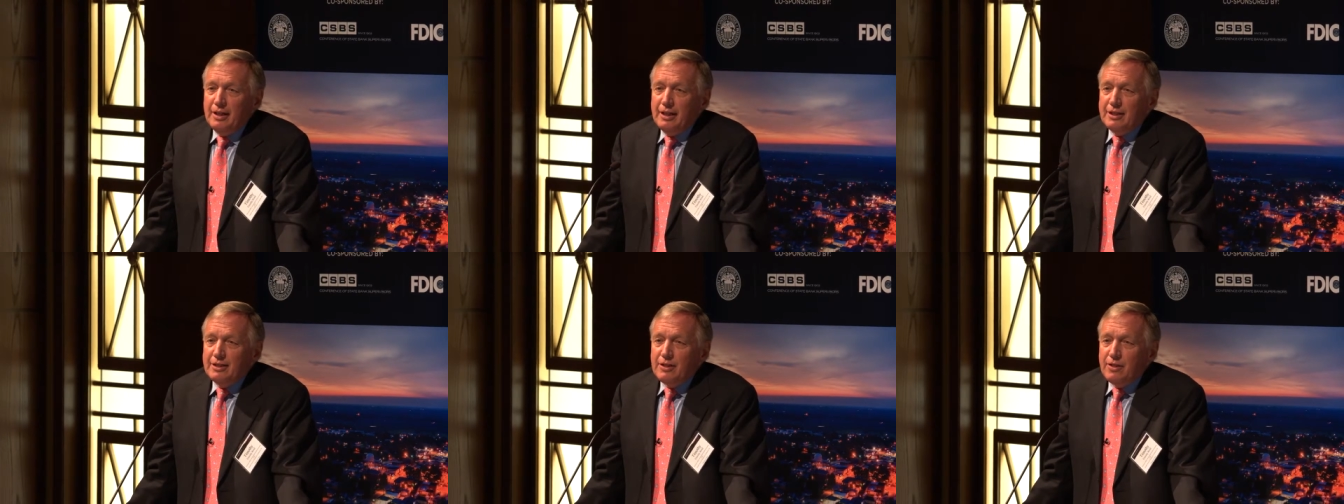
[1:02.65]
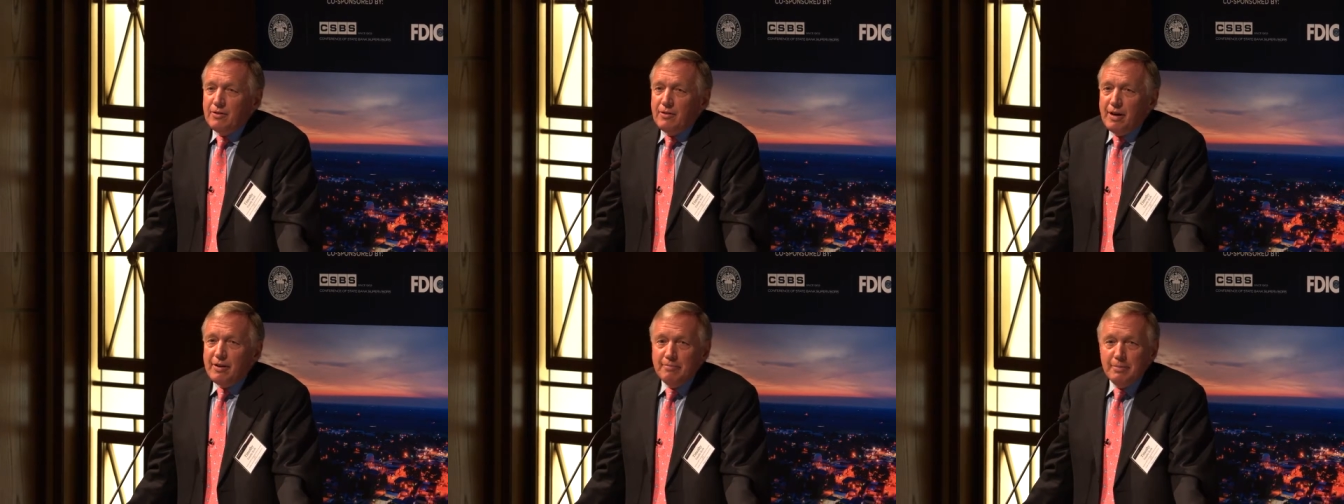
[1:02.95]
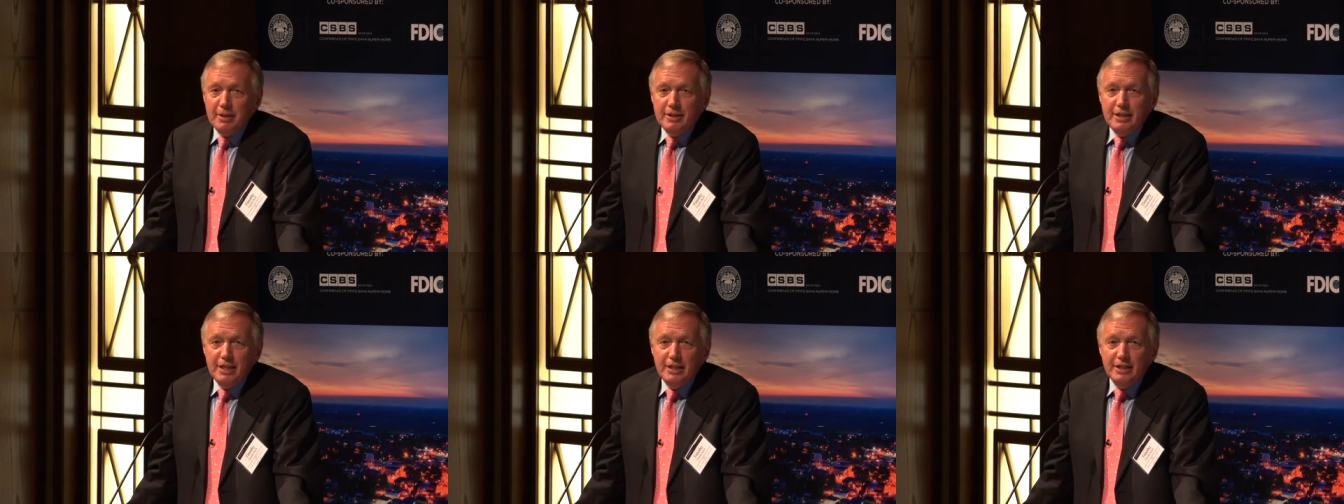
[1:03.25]
So I've
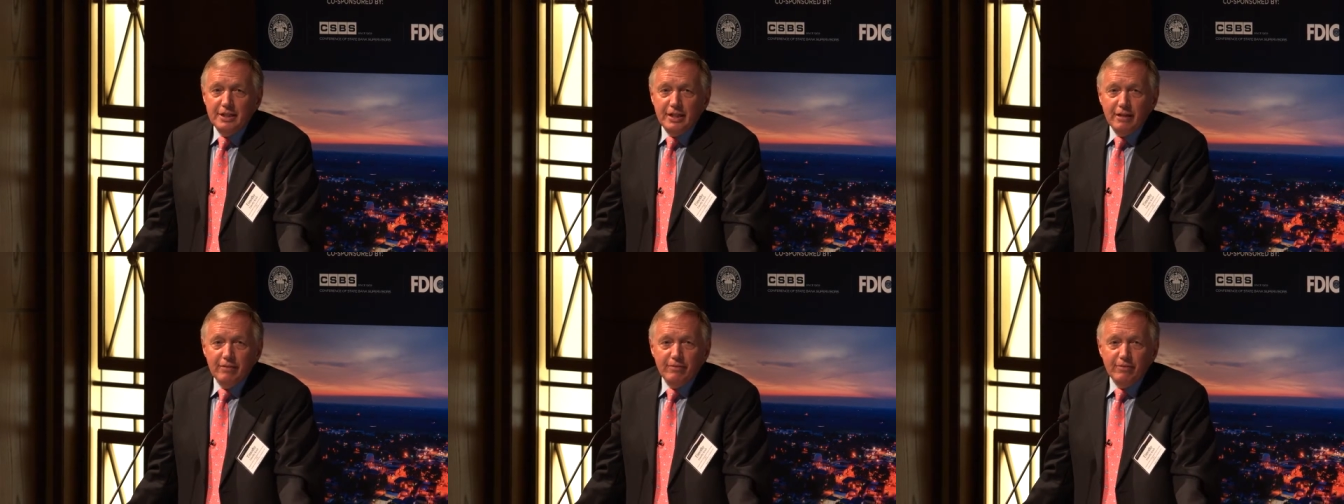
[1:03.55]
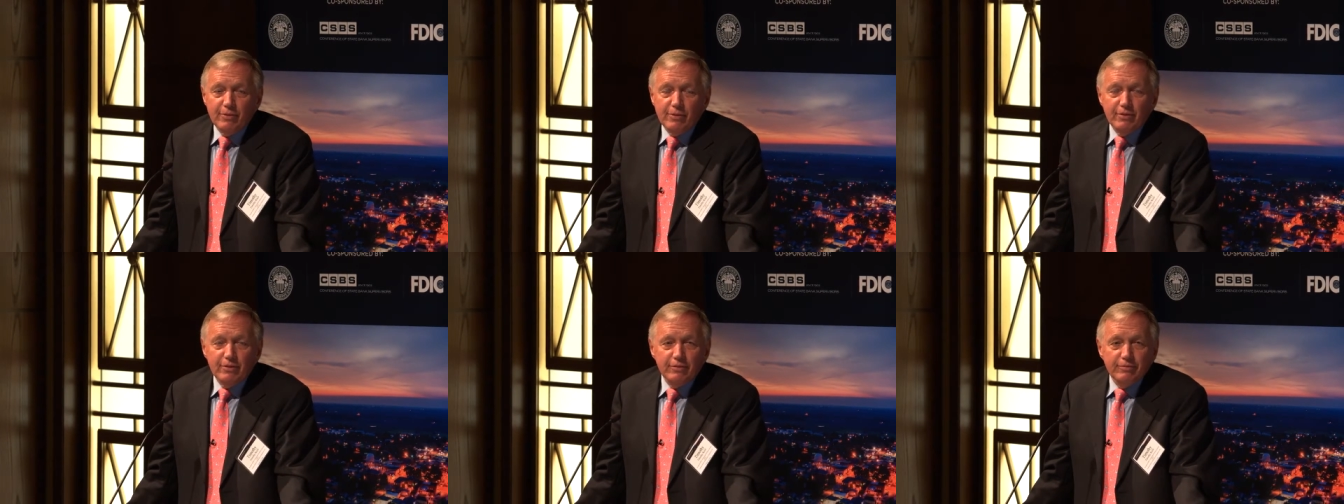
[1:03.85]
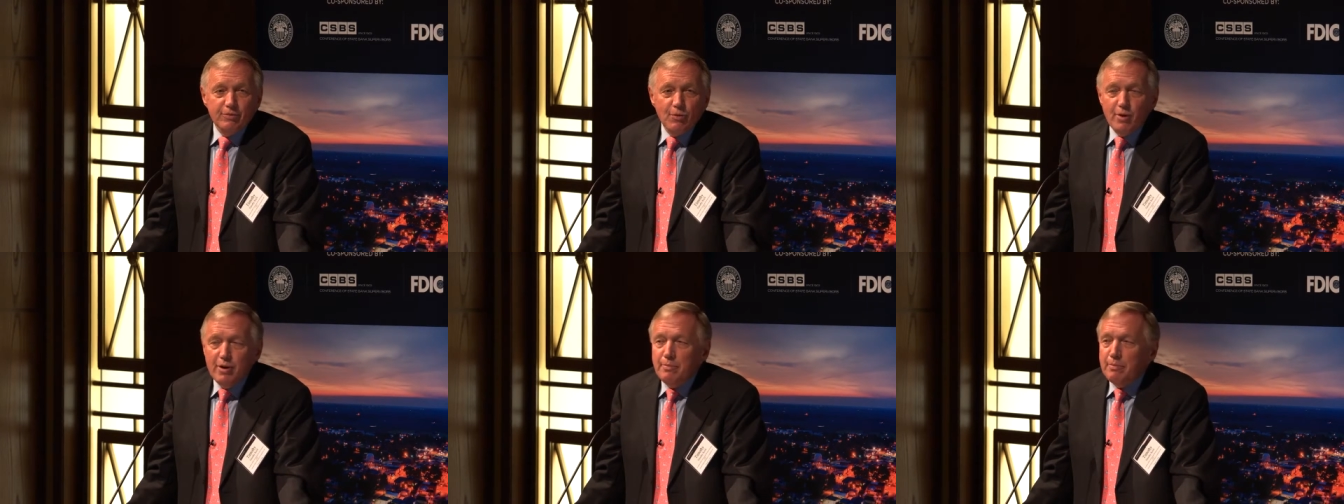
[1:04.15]
been teaching for
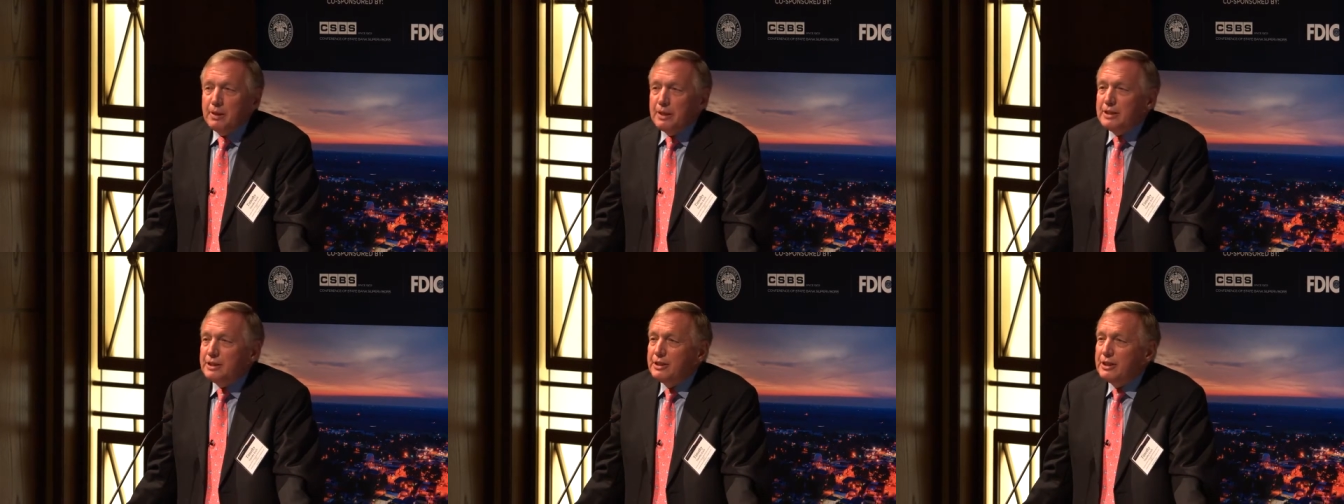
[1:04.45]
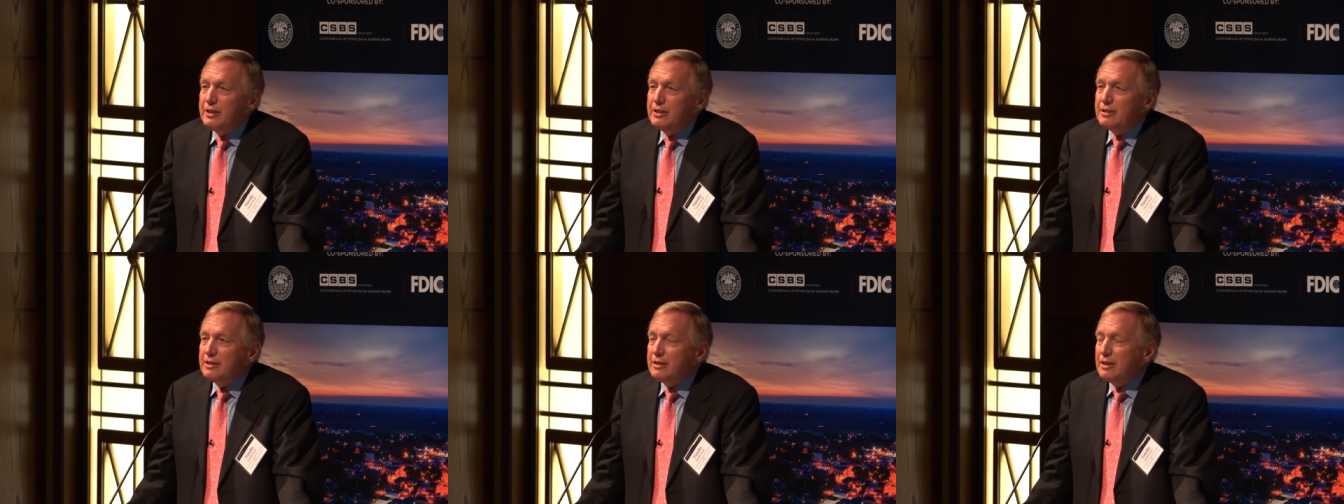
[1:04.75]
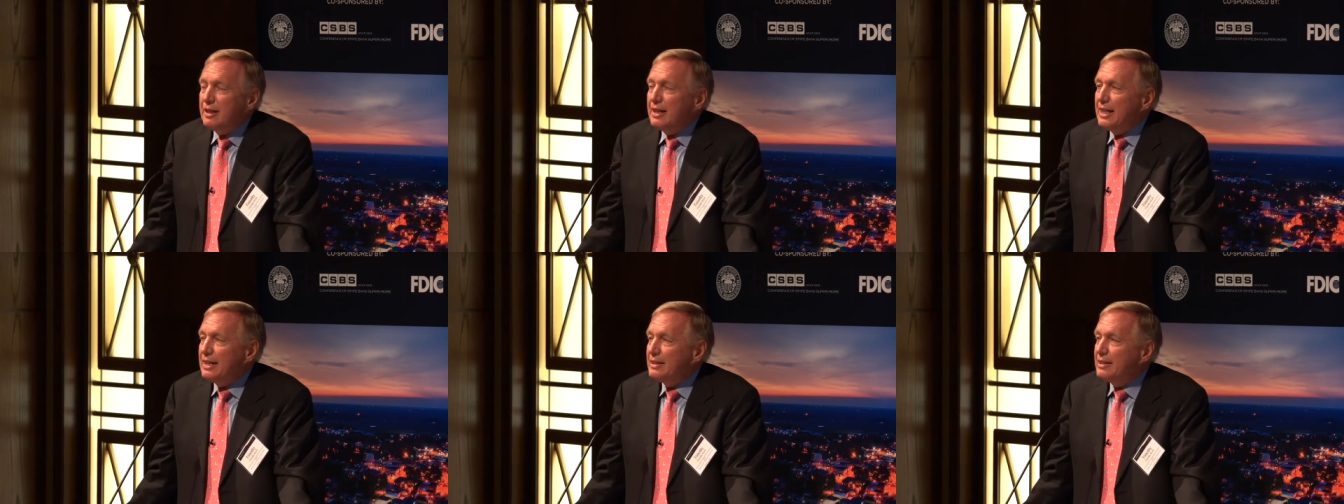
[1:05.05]
40 plus years,
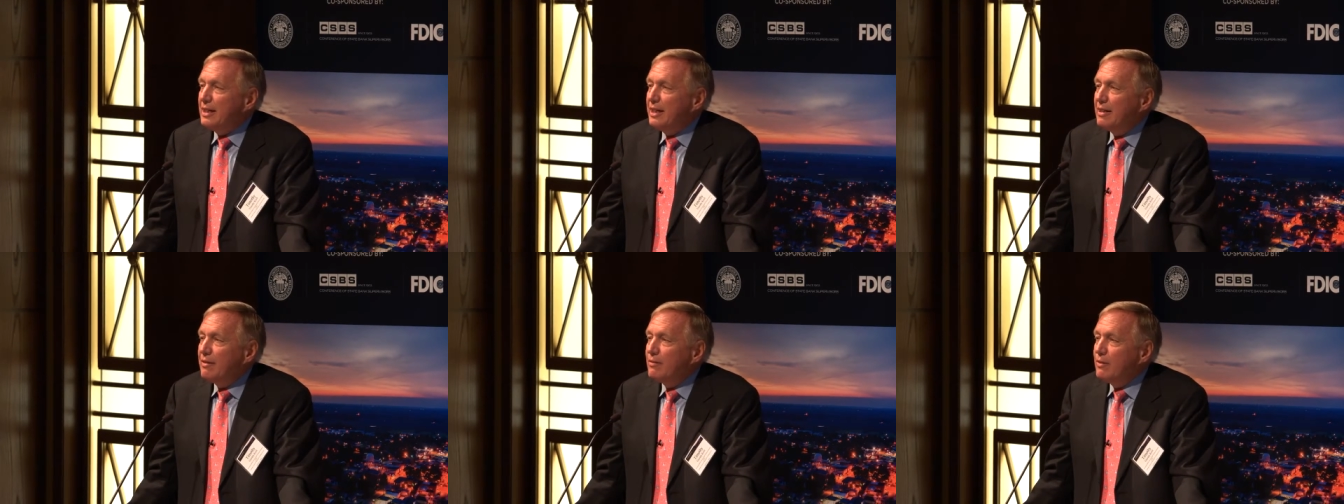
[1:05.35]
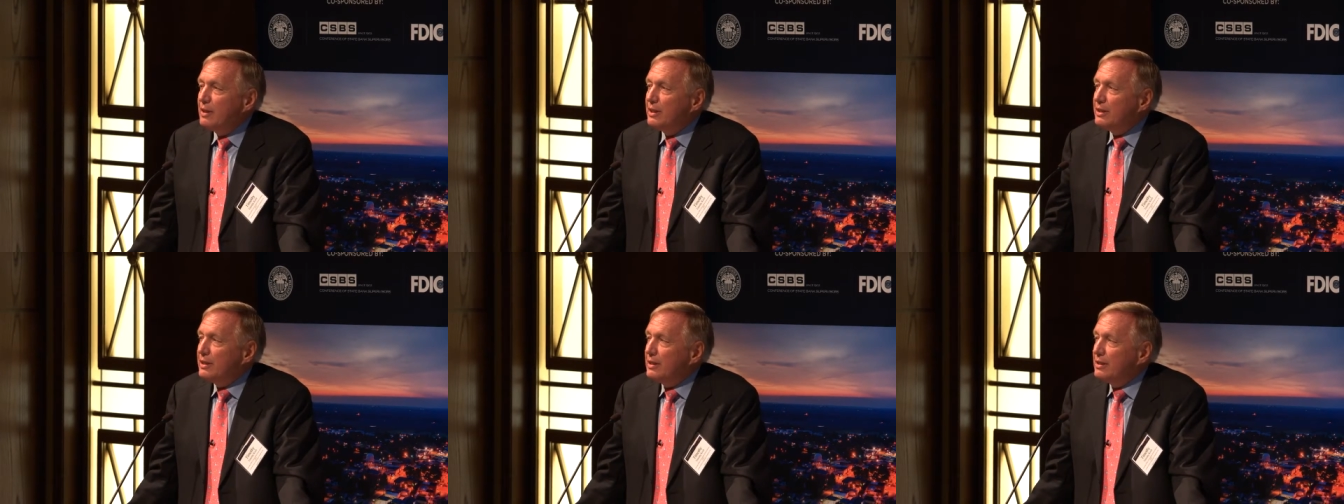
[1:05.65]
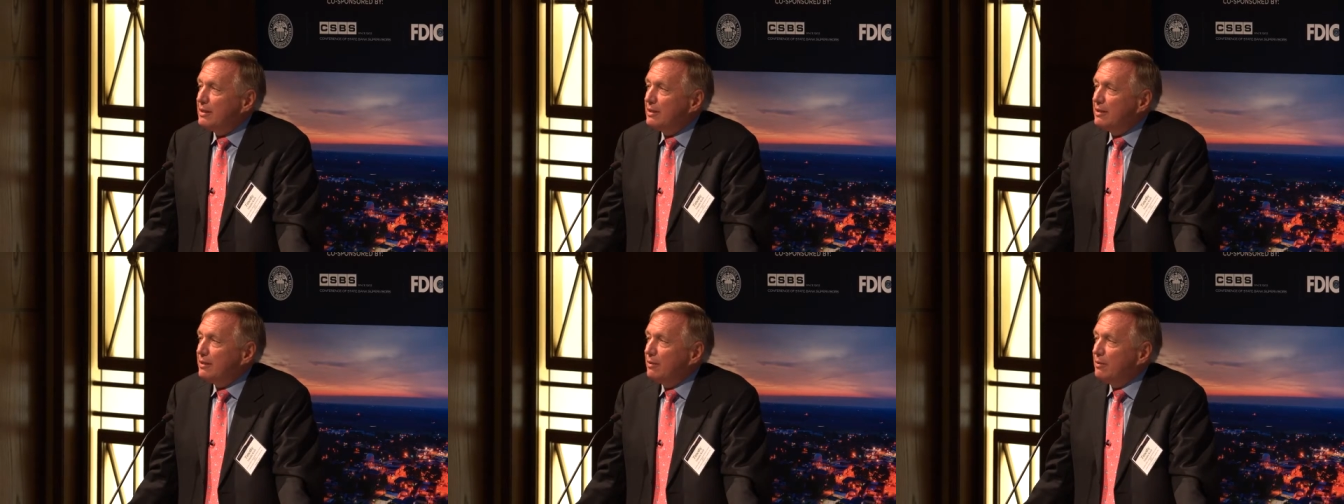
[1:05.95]
the last 10 of which,